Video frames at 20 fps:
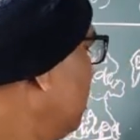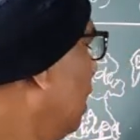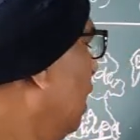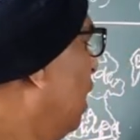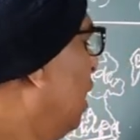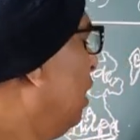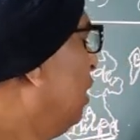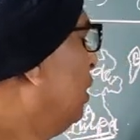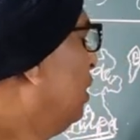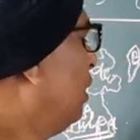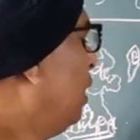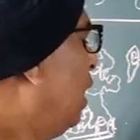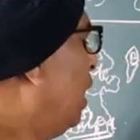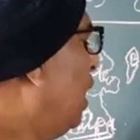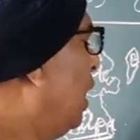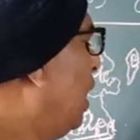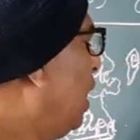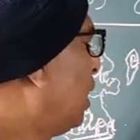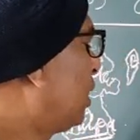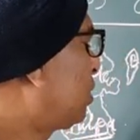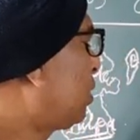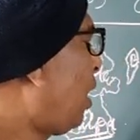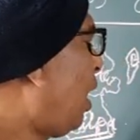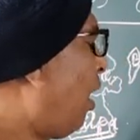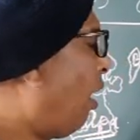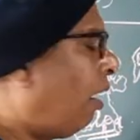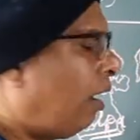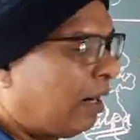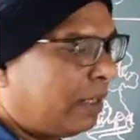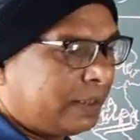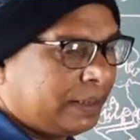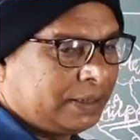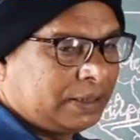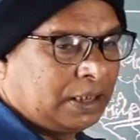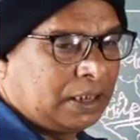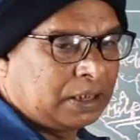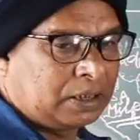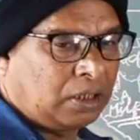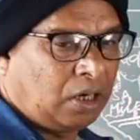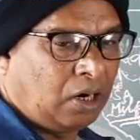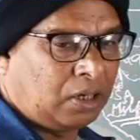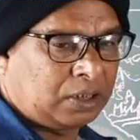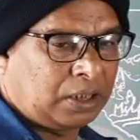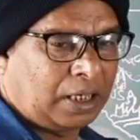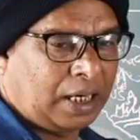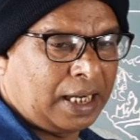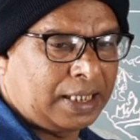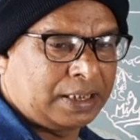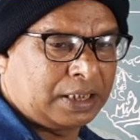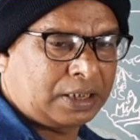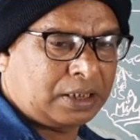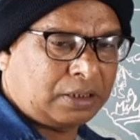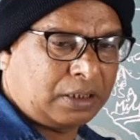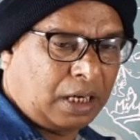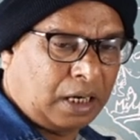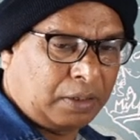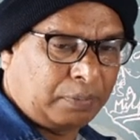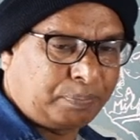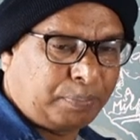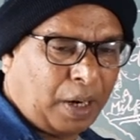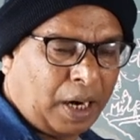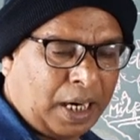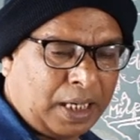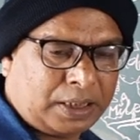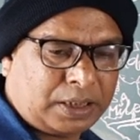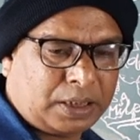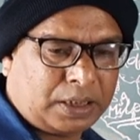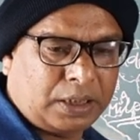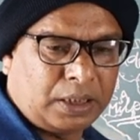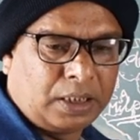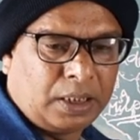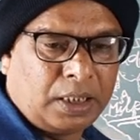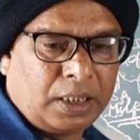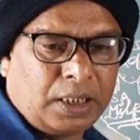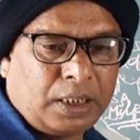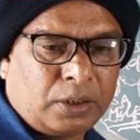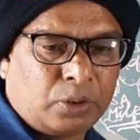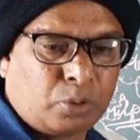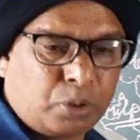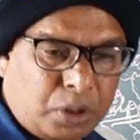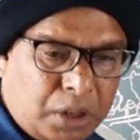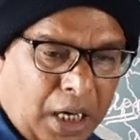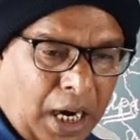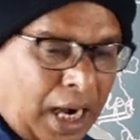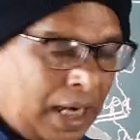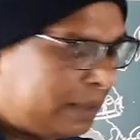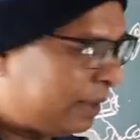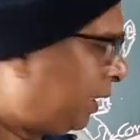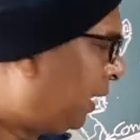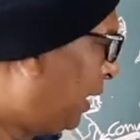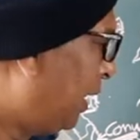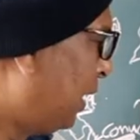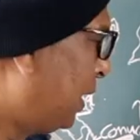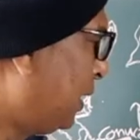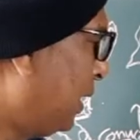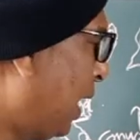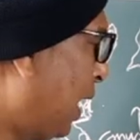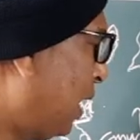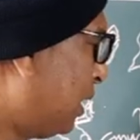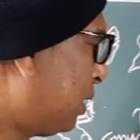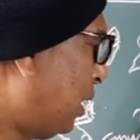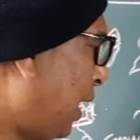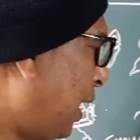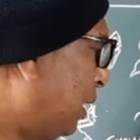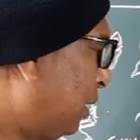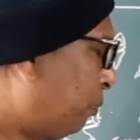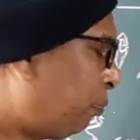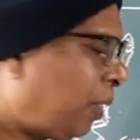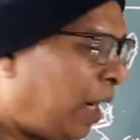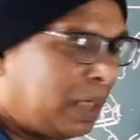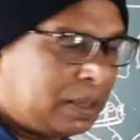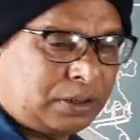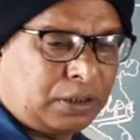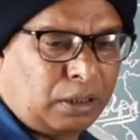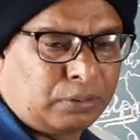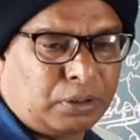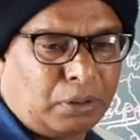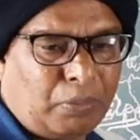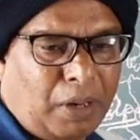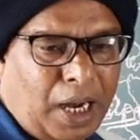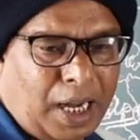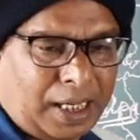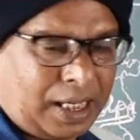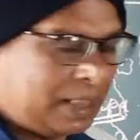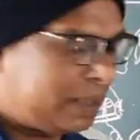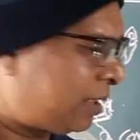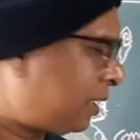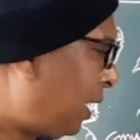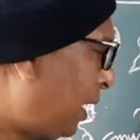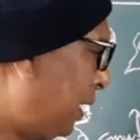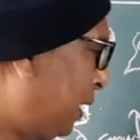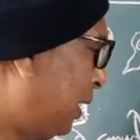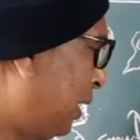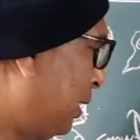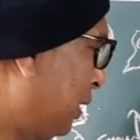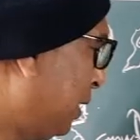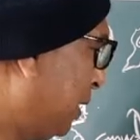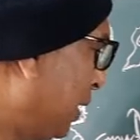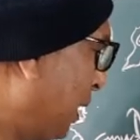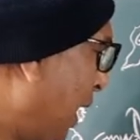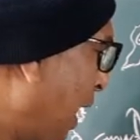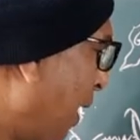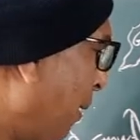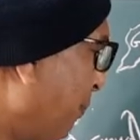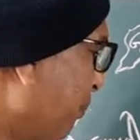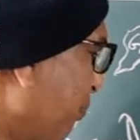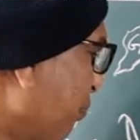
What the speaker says: the Thar desert or the Rajasthan parts, Gujarat areas and parts of the Maharashtra in India,